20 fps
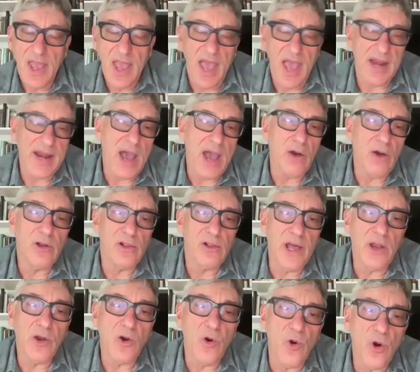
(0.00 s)
And how
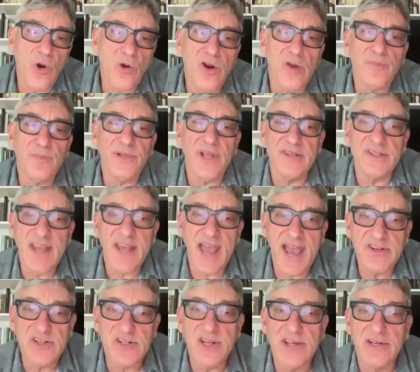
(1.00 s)
Glencora,
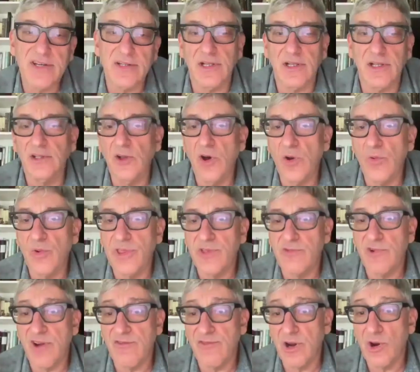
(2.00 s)
Plantagenet, along with
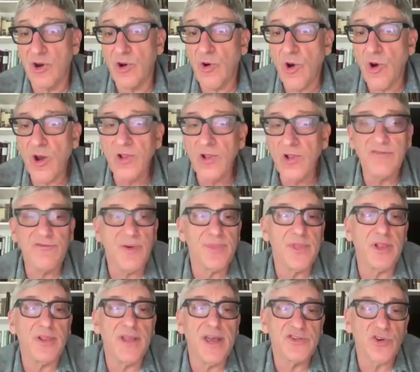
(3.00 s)
Reverend Crawley from
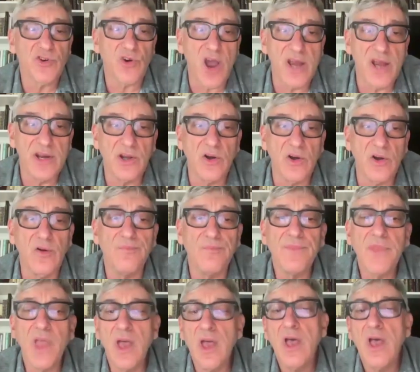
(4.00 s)
the Last Chronicle,